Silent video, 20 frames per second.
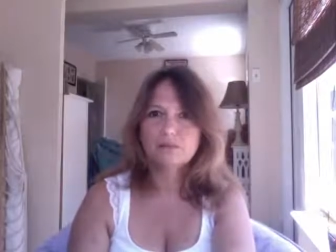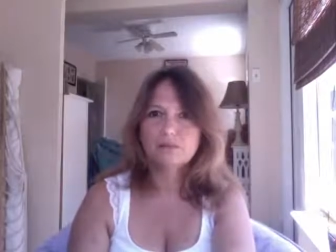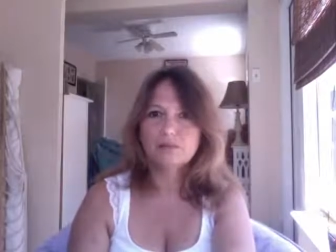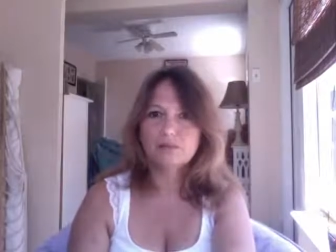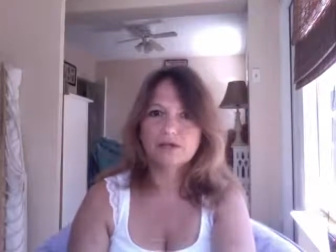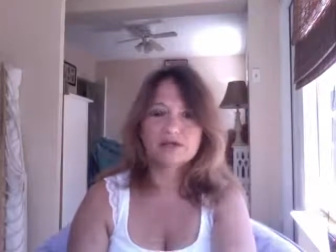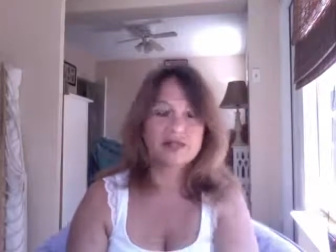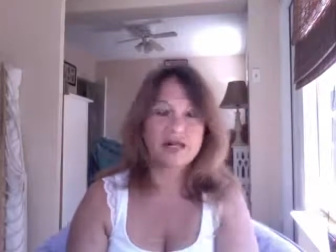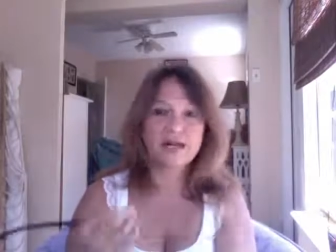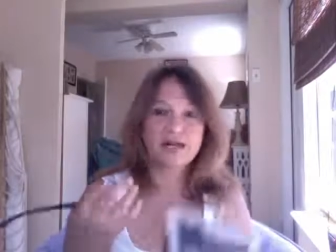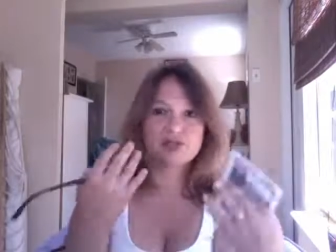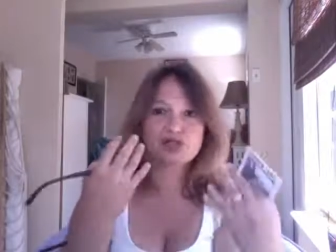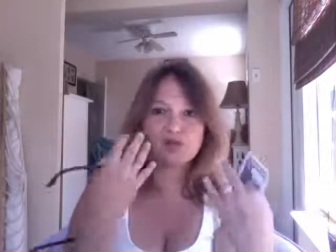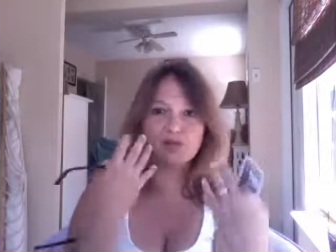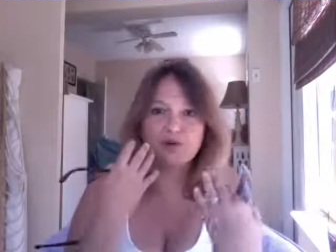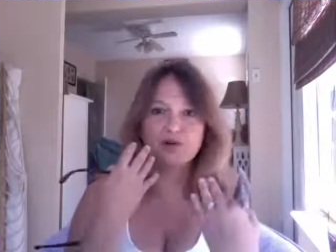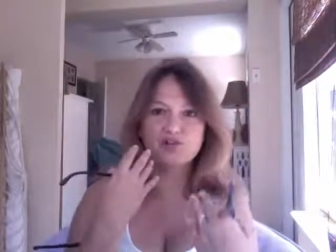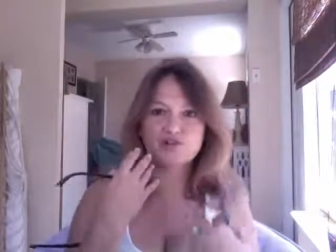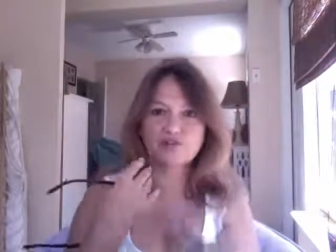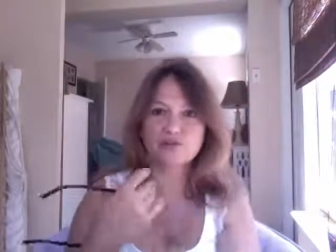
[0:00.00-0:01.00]
Like that
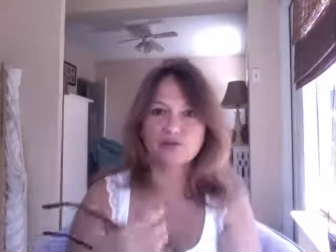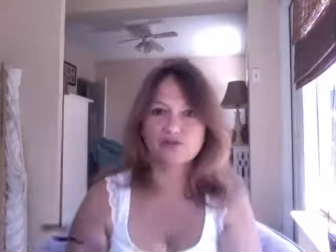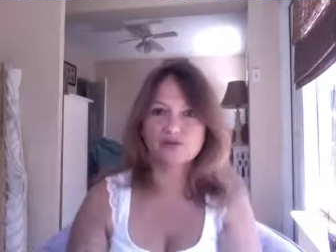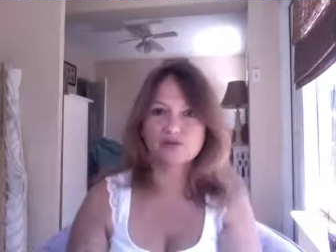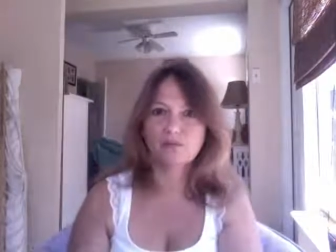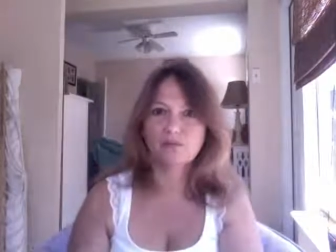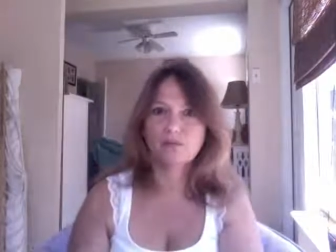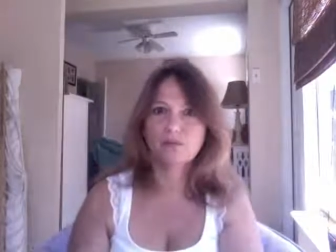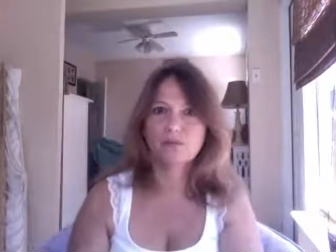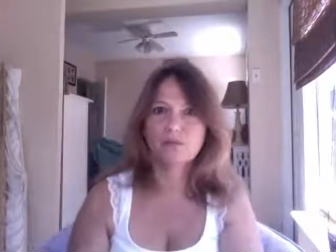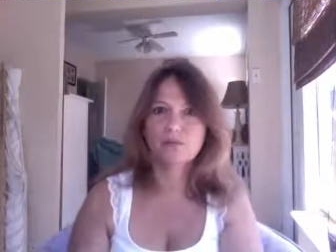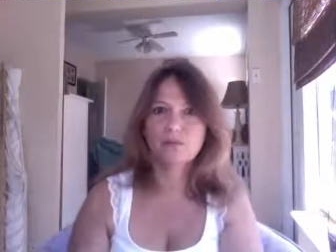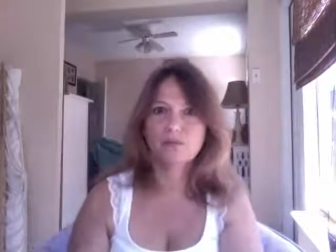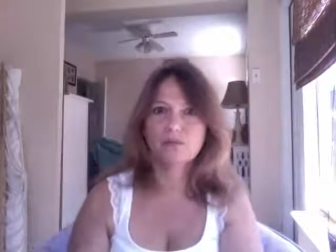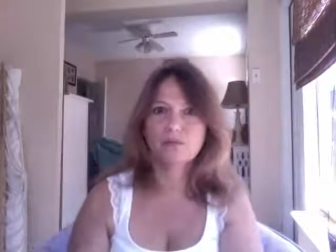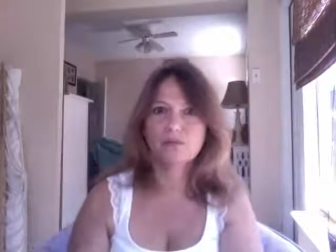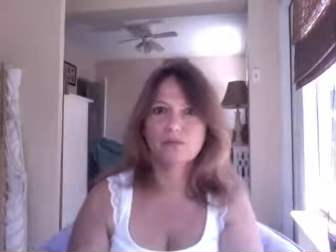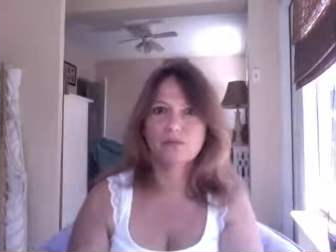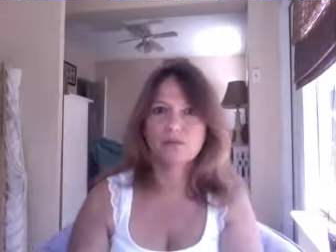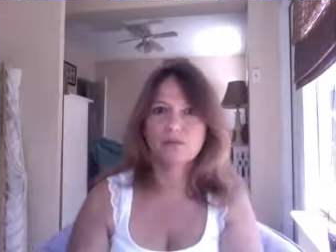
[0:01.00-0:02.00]
expressionless,
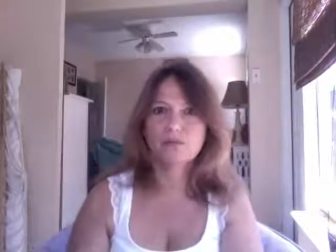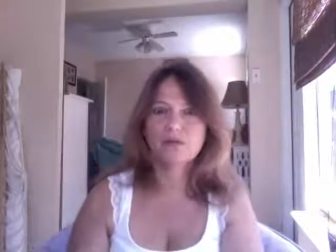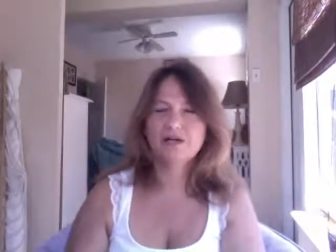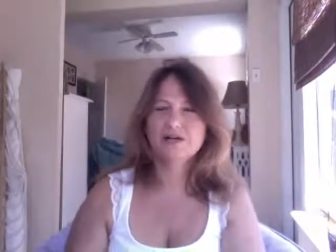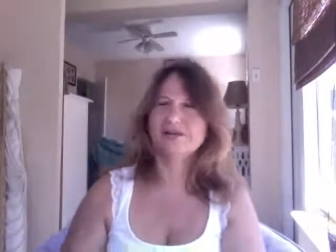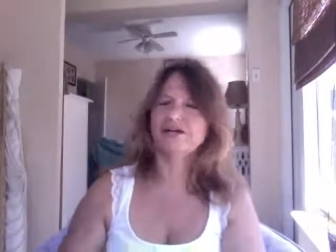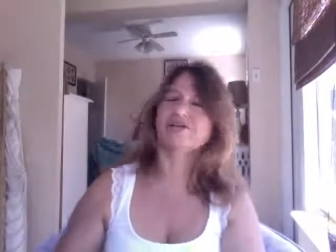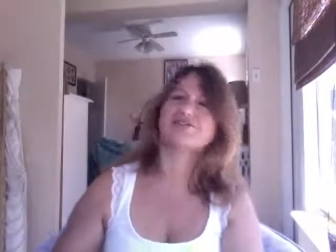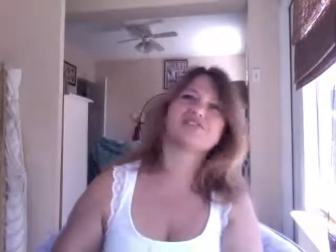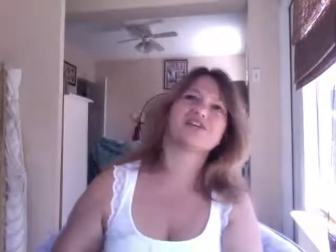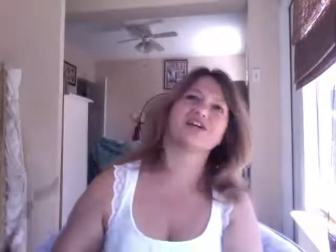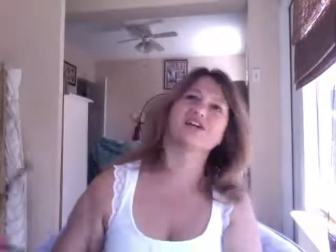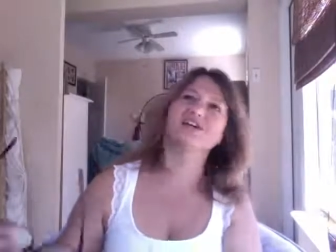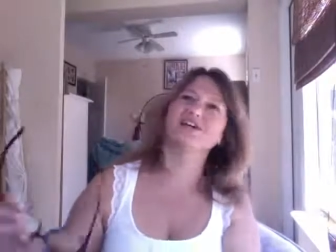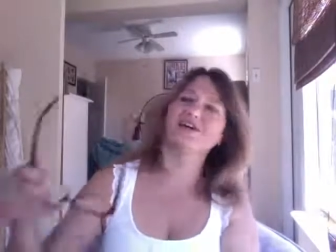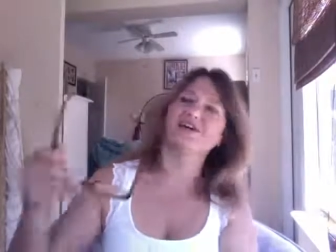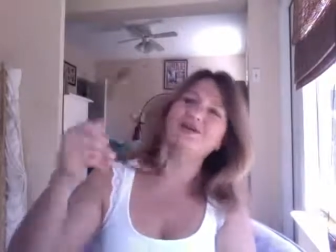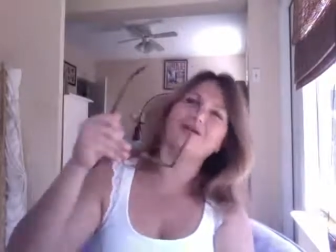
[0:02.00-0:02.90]
like Tennille.